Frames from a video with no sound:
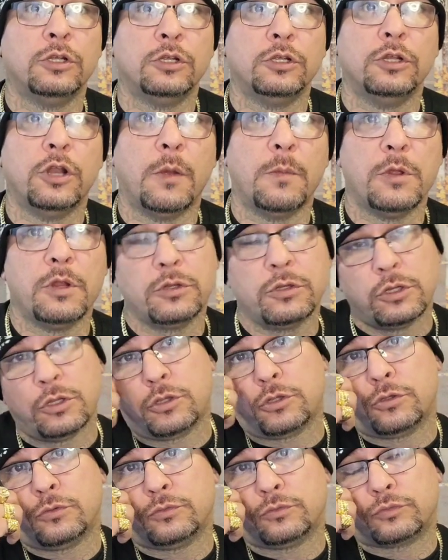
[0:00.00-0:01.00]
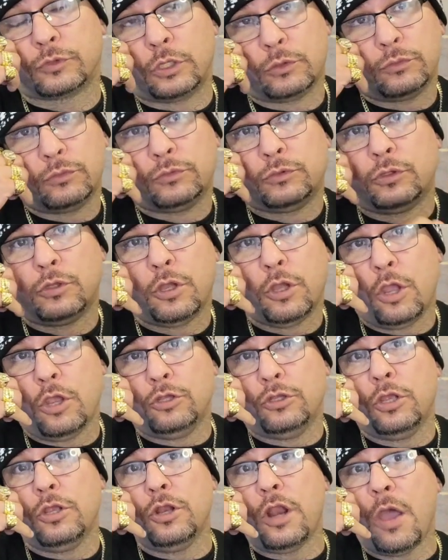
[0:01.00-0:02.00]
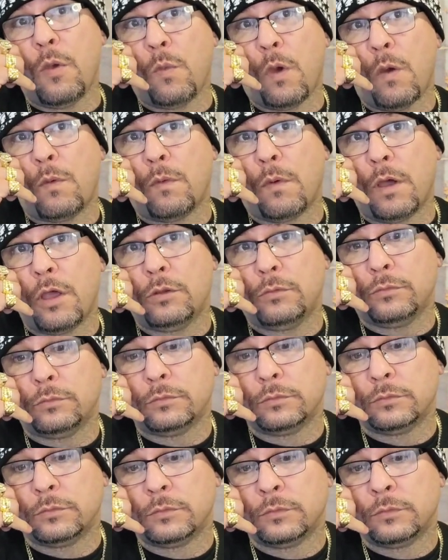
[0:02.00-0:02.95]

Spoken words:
You know what I mean? Is it 911?